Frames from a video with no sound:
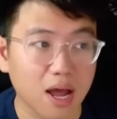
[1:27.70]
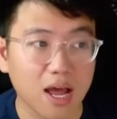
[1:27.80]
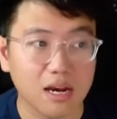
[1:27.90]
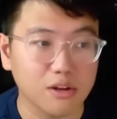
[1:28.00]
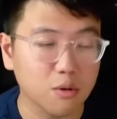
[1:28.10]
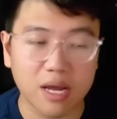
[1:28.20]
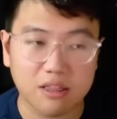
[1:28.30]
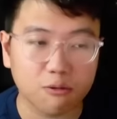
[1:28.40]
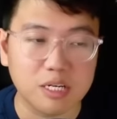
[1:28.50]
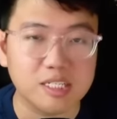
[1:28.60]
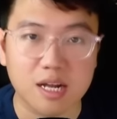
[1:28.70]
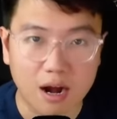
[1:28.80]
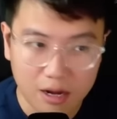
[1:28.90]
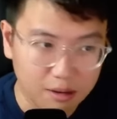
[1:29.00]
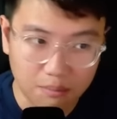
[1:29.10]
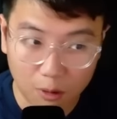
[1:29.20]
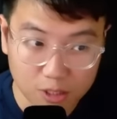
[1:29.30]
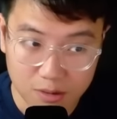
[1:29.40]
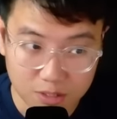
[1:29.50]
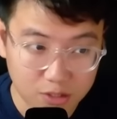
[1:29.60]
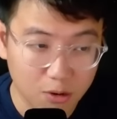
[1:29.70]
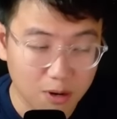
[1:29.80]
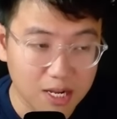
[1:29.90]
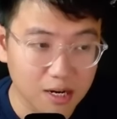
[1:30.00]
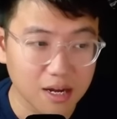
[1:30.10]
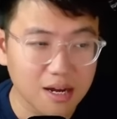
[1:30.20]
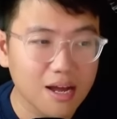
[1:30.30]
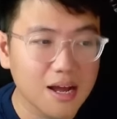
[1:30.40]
and you get 3-star in most of your story clear